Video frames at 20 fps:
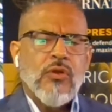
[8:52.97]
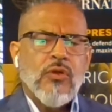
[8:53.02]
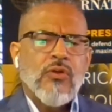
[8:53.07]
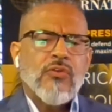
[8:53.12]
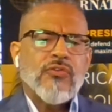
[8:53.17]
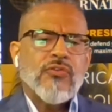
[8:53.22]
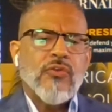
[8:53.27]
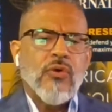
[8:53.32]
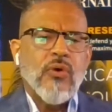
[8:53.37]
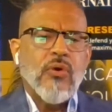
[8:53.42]

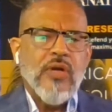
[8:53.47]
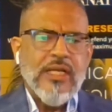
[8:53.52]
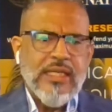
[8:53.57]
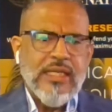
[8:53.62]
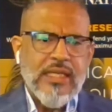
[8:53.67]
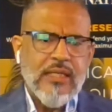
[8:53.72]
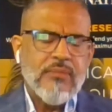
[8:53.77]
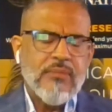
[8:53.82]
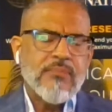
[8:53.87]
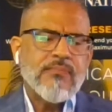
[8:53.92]
So
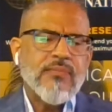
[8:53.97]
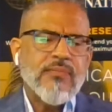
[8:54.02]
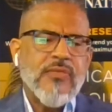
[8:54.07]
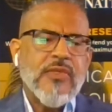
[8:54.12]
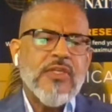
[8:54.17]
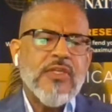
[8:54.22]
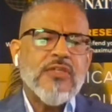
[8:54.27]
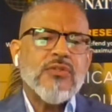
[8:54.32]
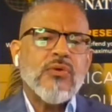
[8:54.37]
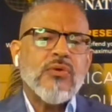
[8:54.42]
again,
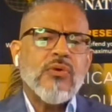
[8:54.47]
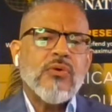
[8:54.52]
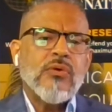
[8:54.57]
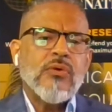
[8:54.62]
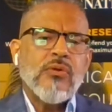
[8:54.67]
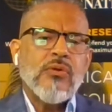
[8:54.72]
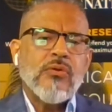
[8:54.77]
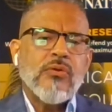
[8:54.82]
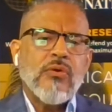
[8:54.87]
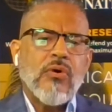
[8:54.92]
these are
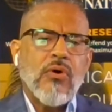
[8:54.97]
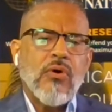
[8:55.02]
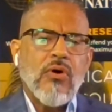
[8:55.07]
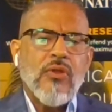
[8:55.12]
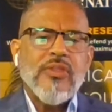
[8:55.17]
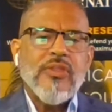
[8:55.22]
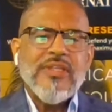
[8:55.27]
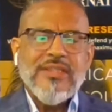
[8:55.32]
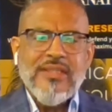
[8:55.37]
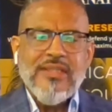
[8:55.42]
all
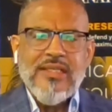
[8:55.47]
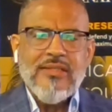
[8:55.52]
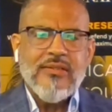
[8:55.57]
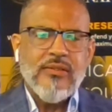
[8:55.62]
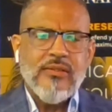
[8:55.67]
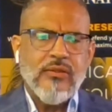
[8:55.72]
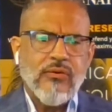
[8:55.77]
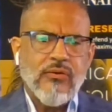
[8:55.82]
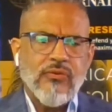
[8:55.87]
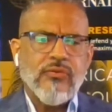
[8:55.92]
the
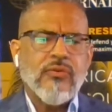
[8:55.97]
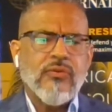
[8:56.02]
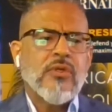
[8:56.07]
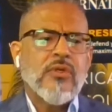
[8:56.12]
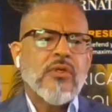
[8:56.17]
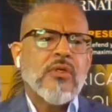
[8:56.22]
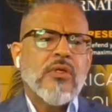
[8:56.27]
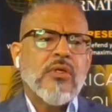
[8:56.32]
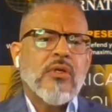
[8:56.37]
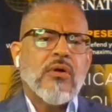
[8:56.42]
details,
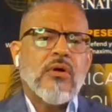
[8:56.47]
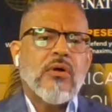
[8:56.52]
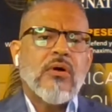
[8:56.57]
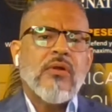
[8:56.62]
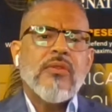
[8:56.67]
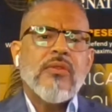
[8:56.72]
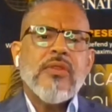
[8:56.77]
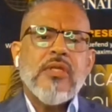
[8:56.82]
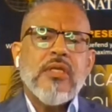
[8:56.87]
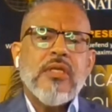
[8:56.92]

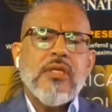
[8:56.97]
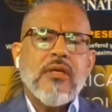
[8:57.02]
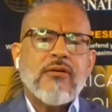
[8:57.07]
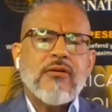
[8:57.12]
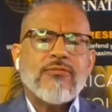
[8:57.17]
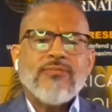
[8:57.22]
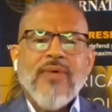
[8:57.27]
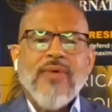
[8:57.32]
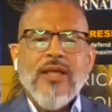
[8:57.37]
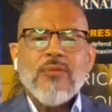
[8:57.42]
all the
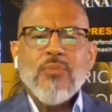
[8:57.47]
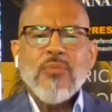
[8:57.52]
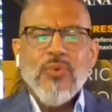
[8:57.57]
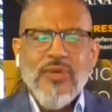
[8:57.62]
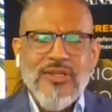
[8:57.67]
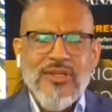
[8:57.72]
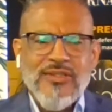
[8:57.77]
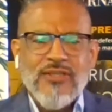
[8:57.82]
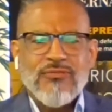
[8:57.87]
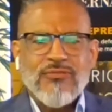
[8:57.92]
fine
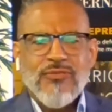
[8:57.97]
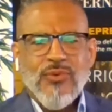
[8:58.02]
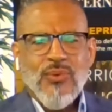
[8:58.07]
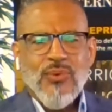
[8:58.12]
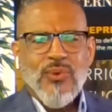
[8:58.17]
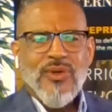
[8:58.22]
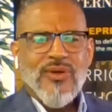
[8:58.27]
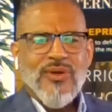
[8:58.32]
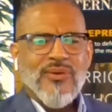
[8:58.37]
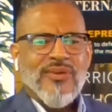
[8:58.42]
print, if you
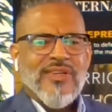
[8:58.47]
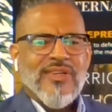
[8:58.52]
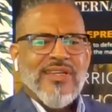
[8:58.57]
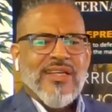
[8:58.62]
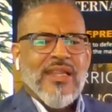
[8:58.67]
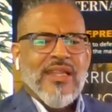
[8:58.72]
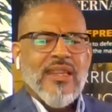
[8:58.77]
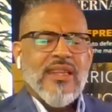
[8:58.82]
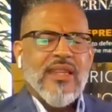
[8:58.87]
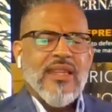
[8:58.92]
will,
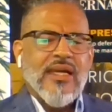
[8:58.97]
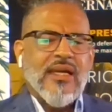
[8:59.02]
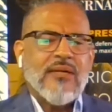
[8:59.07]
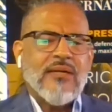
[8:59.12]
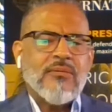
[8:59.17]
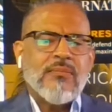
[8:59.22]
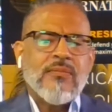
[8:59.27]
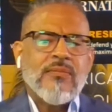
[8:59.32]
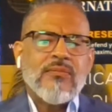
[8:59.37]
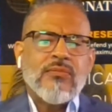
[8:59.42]

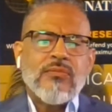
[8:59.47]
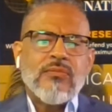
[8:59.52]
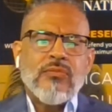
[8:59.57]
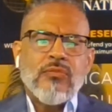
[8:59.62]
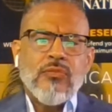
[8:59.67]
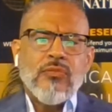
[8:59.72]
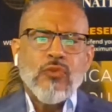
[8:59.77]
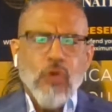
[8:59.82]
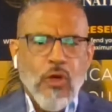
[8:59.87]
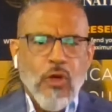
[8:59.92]
that
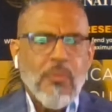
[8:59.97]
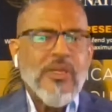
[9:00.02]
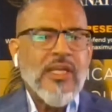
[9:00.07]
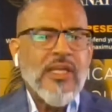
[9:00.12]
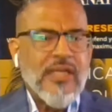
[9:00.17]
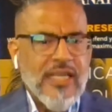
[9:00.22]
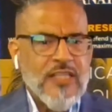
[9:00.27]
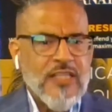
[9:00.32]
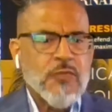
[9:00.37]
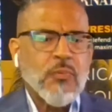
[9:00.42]
normally
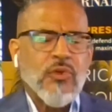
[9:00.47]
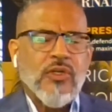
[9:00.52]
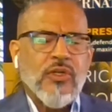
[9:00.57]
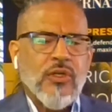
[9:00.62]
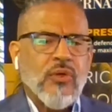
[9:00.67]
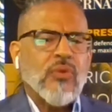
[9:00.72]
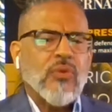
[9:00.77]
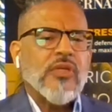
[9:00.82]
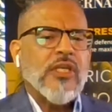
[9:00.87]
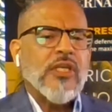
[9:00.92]
an expert
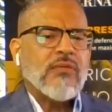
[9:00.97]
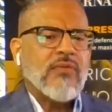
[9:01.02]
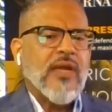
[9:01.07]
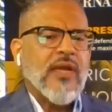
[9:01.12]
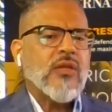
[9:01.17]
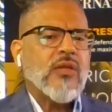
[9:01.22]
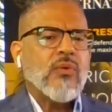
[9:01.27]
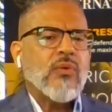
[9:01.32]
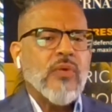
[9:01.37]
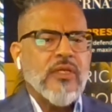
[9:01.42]
can only
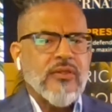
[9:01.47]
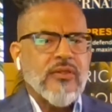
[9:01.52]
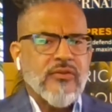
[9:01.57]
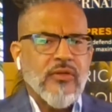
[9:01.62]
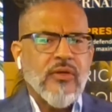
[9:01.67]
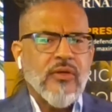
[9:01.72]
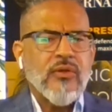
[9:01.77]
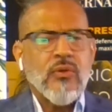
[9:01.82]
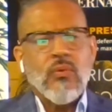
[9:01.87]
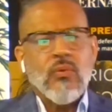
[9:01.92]
evaluate and
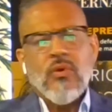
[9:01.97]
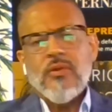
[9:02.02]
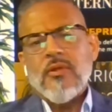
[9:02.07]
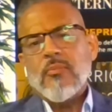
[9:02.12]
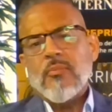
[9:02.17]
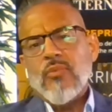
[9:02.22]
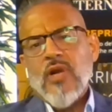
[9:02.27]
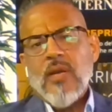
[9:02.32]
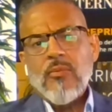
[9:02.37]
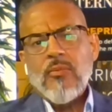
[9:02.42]
tell you what the
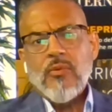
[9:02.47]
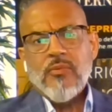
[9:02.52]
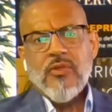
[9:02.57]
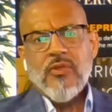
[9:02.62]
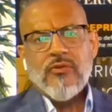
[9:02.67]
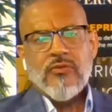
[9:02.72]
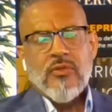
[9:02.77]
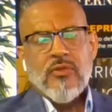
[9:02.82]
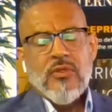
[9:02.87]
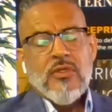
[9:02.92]
problem
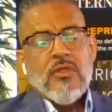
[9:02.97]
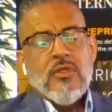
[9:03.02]
is.